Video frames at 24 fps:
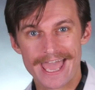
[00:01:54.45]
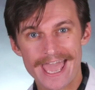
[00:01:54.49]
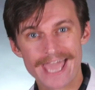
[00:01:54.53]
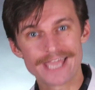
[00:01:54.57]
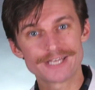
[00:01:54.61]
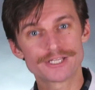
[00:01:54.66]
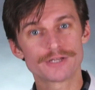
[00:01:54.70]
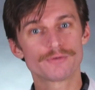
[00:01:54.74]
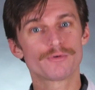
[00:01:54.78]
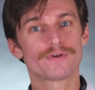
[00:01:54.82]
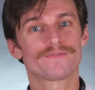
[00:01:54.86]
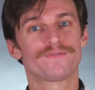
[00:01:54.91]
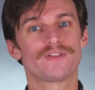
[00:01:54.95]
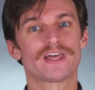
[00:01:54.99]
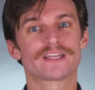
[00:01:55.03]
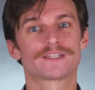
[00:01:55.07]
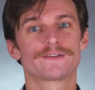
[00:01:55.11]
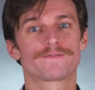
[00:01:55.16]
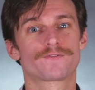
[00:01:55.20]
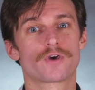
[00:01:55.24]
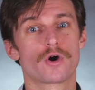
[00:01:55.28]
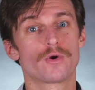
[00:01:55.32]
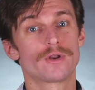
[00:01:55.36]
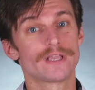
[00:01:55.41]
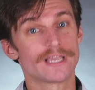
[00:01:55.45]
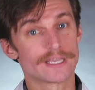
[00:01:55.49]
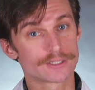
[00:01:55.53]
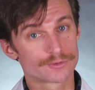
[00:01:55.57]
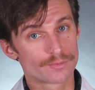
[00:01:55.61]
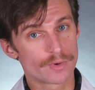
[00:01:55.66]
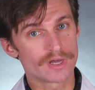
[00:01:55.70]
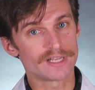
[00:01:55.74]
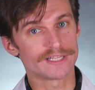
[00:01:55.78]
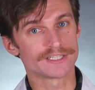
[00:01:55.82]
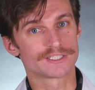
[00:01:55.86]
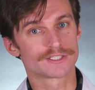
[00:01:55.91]
Anti-reflective coating
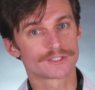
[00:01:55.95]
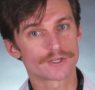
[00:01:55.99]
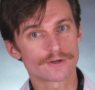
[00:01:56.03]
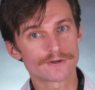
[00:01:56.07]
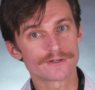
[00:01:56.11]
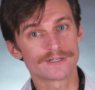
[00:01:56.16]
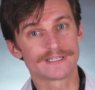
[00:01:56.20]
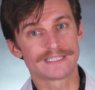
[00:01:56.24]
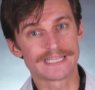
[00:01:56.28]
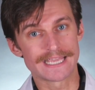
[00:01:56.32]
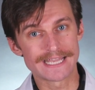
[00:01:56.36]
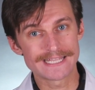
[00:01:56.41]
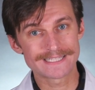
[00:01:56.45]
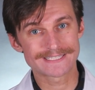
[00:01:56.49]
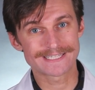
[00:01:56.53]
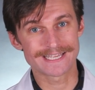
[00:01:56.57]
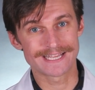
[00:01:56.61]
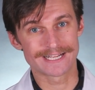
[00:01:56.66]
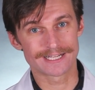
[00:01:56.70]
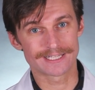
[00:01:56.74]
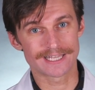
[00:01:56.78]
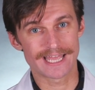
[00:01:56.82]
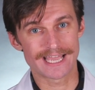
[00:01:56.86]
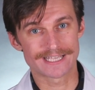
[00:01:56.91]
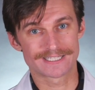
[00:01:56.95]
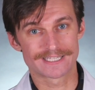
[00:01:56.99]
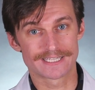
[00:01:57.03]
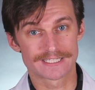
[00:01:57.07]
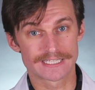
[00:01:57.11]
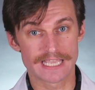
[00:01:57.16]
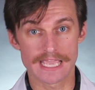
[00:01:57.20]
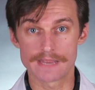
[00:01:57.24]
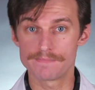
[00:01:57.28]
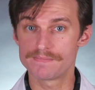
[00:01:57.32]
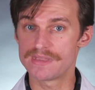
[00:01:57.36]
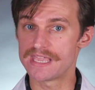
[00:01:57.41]
as well as certain tints in
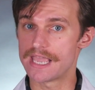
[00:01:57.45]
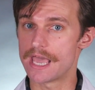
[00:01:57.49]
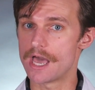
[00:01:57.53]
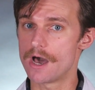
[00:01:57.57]
glasses can be